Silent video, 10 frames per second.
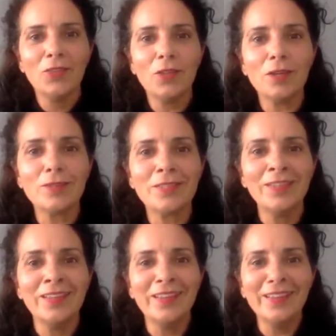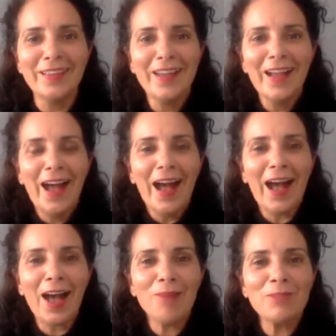There's
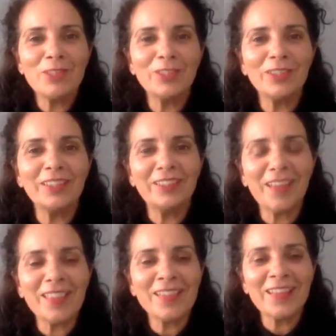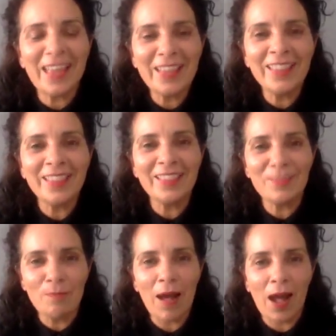absolutely nothing in my